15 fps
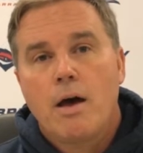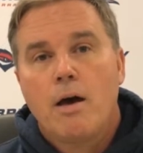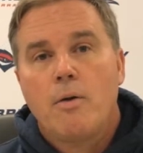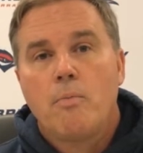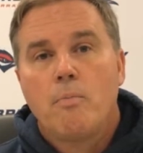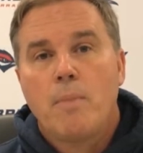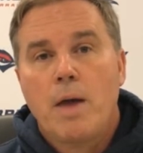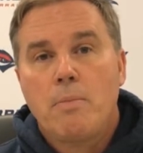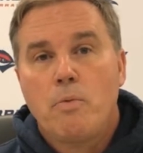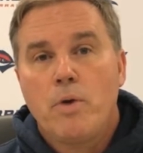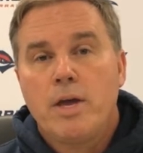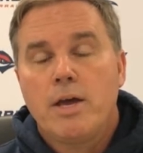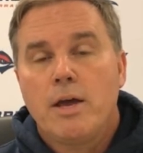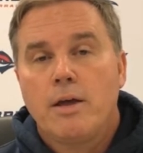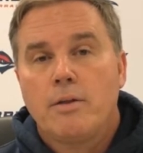maybe
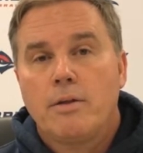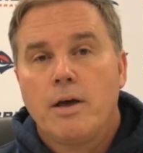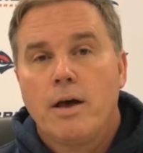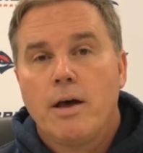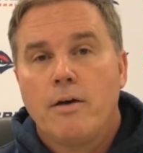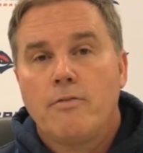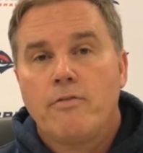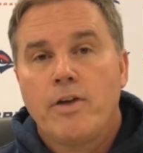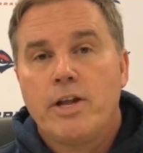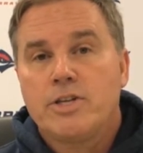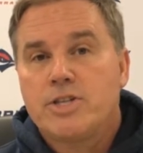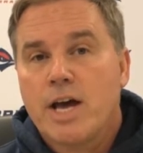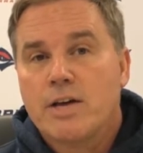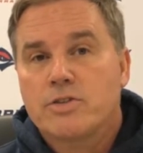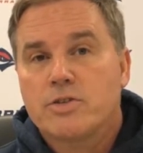we can
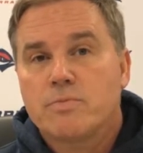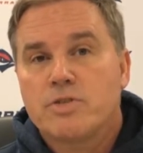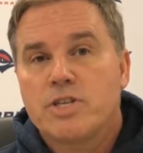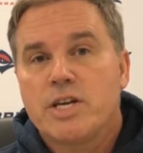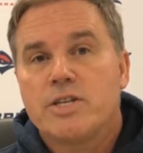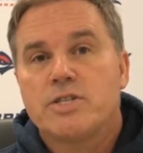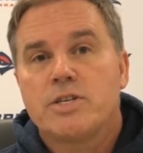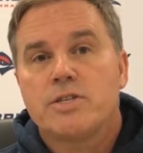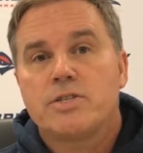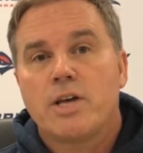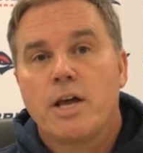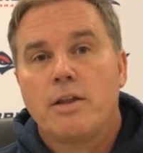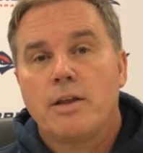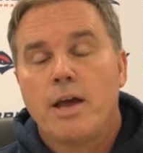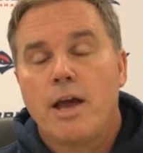finish out some seasons
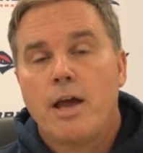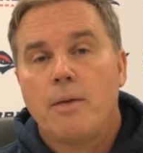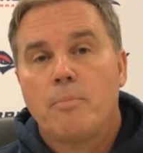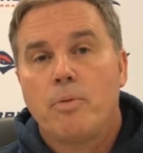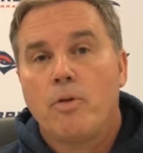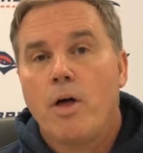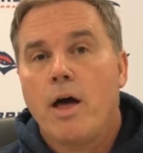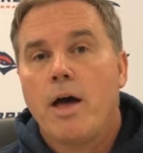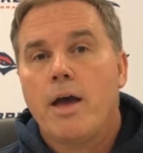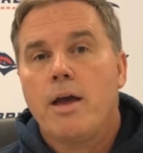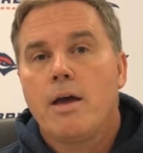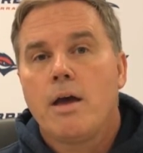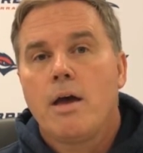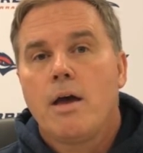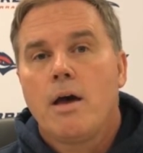and play.
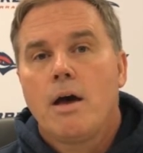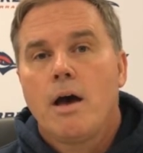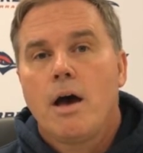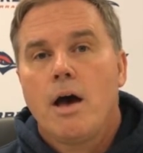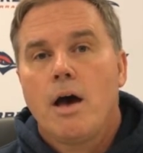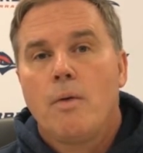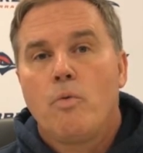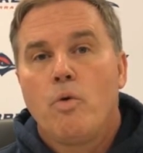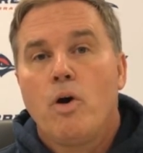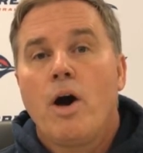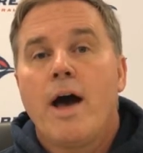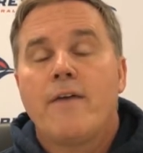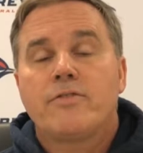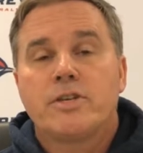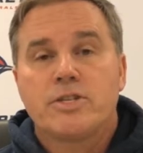We'll
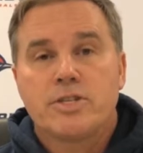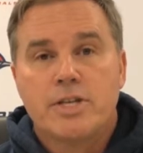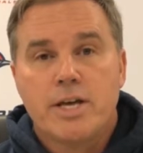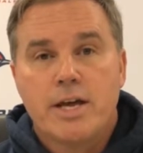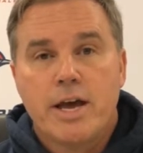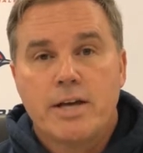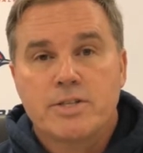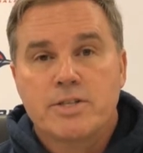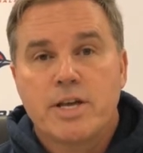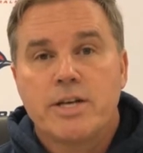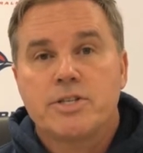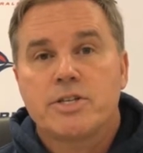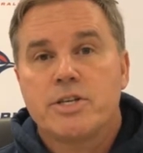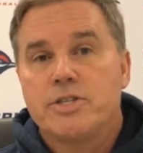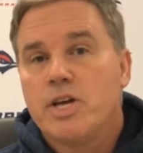have to see as
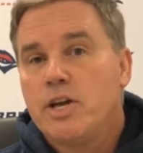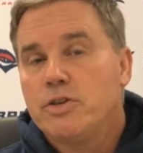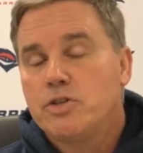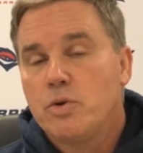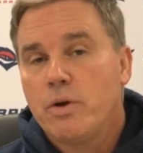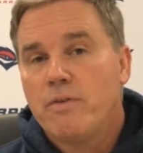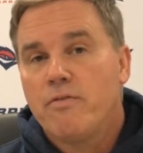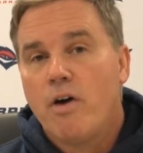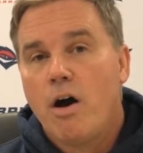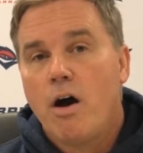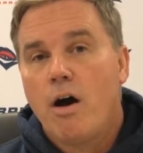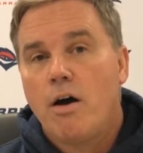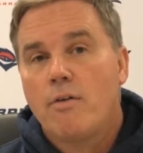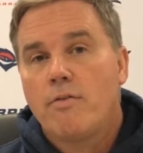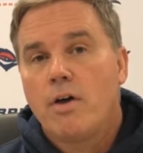things continue to
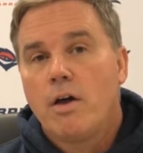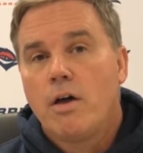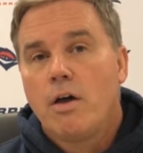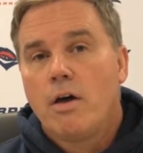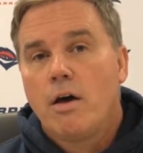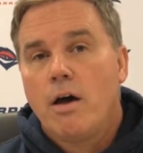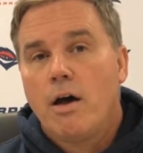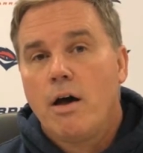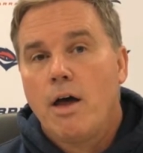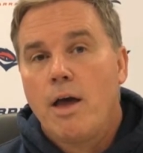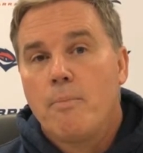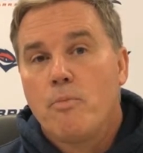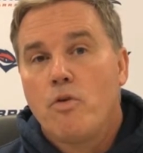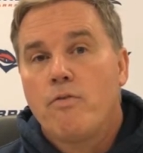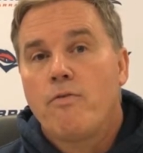evolve
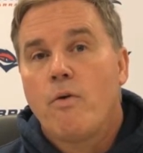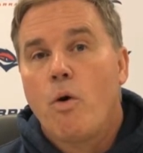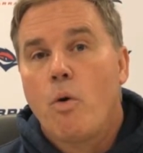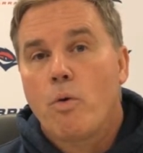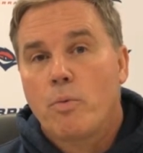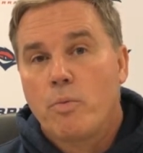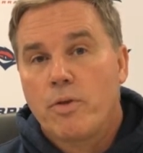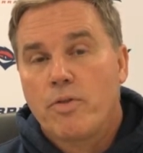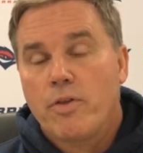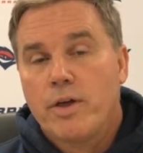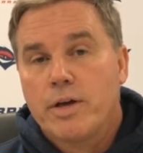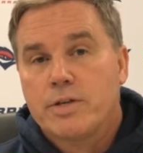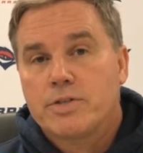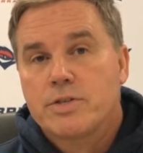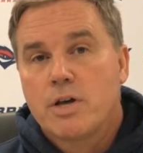and move forward with
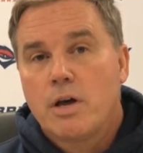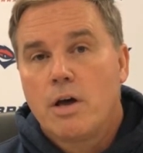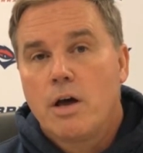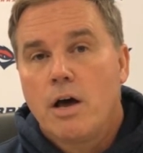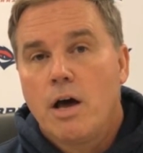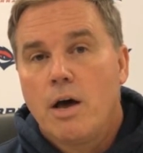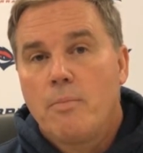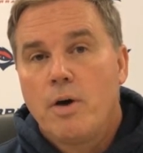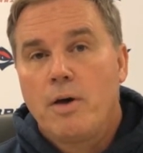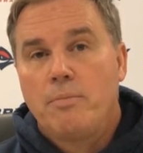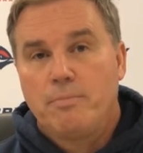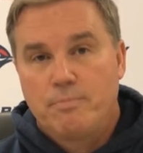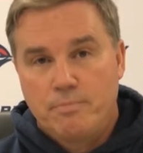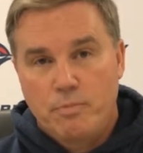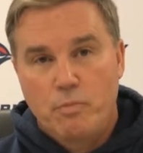this. But
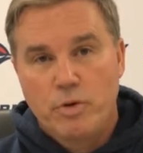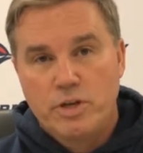we